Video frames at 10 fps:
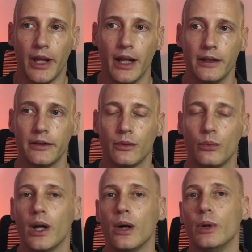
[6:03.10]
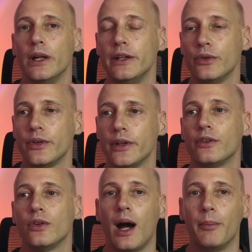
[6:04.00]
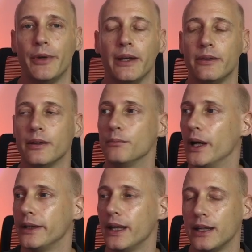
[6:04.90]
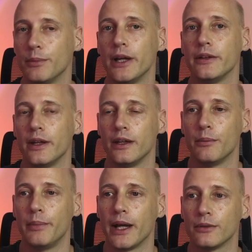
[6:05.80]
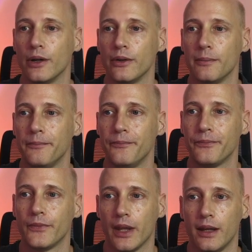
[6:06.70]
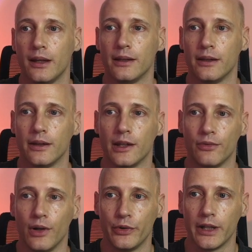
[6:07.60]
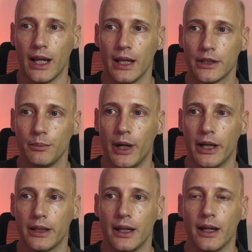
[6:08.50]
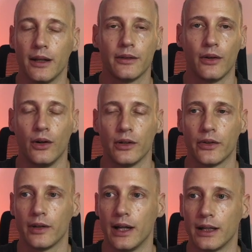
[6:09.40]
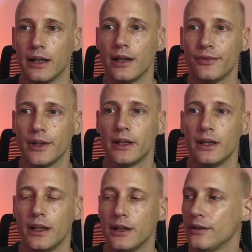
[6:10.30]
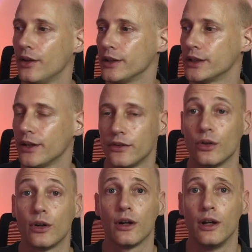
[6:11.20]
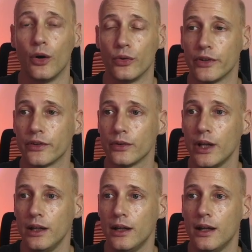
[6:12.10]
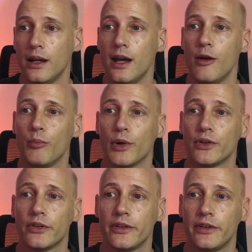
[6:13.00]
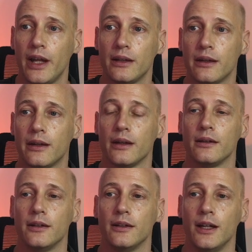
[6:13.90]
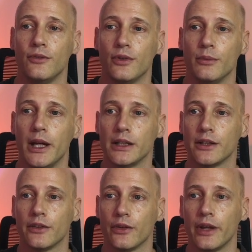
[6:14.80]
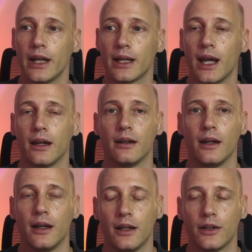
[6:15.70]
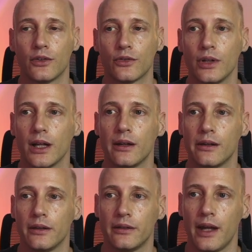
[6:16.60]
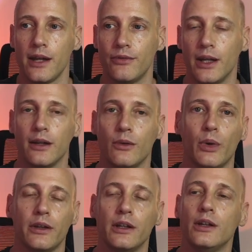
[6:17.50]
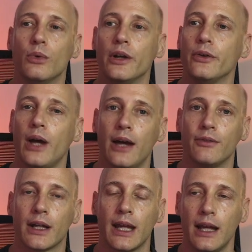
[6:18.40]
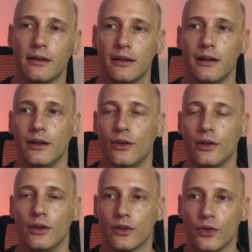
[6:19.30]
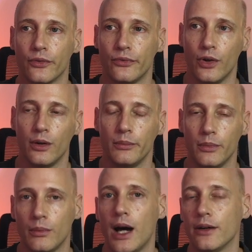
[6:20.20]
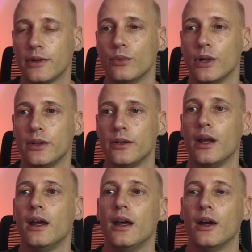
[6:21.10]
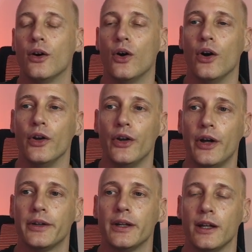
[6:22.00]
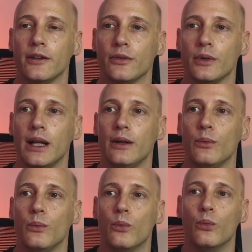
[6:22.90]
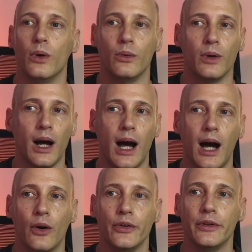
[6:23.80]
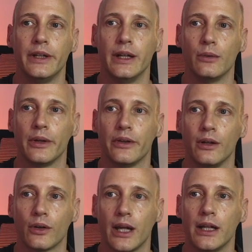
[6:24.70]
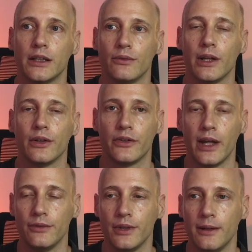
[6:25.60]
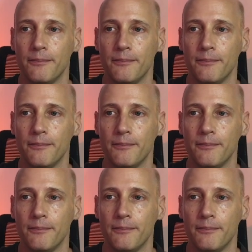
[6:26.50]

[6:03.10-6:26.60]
else where I will use it to update my database in the background. The floating action button is also slightly different. It's not just to close the screen, but to set the information. So that can trigger the saving, whether you want to have a cancel or confirm afterwards or not is really how you deal with the location where you save it.